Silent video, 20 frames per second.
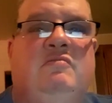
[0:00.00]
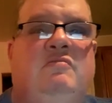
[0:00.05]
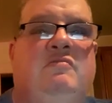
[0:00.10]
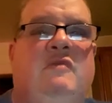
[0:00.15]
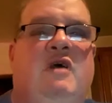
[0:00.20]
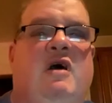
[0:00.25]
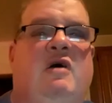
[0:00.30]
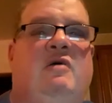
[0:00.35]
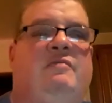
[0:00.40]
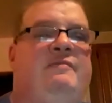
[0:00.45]

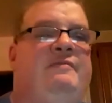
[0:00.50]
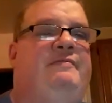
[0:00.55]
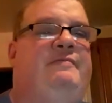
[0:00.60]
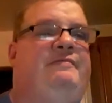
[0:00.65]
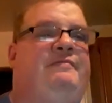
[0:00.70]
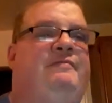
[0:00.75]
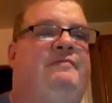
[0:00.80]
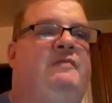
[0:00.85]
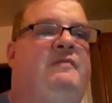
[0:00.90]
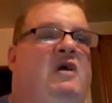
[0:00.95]
No.
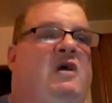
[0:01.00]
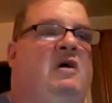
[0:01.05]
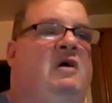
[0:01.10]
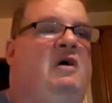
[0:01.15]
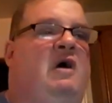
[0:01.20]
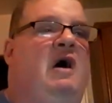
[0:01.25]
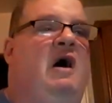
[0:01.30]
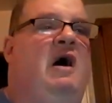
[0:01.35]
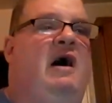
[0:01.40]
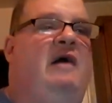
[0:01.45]

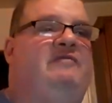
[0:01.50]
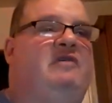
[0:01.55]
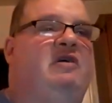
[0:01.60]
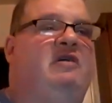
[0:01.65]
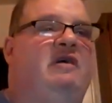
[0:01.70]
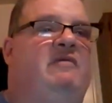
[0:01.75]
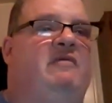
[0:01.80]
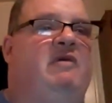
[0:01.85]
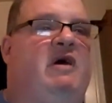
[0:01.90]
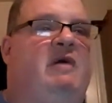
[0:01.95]
I'll have
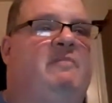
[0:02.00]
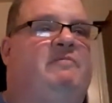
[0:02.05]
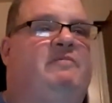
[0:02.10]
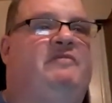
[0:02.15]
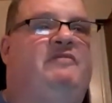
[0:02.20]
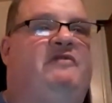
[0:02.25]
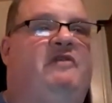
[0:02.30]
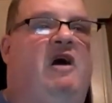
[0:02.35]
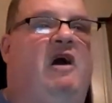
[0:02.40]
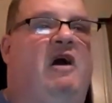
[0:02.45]
to leave it up.
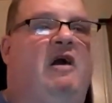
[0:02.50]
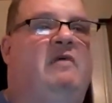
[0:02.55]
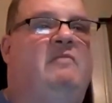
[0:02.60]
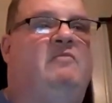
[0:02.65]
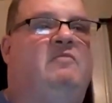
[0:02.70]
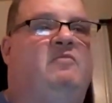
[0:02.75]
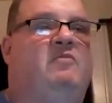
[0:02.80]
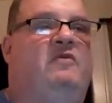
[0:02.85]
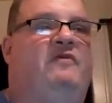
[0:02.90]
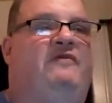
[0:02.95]
It's alright.
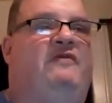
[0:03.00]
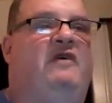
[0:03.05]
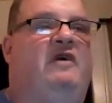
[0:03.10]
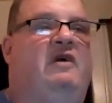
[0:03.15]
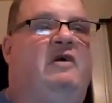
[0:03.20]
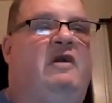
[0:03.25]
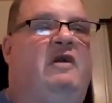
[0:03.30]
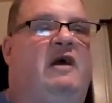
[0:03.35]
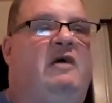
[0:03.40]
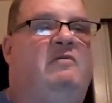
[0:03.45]
We'll
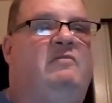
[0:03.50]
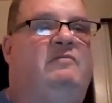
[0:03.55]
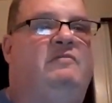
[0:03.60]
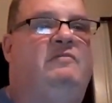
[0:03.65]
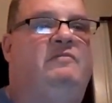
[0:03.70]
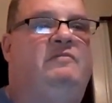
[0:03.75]
figure it out.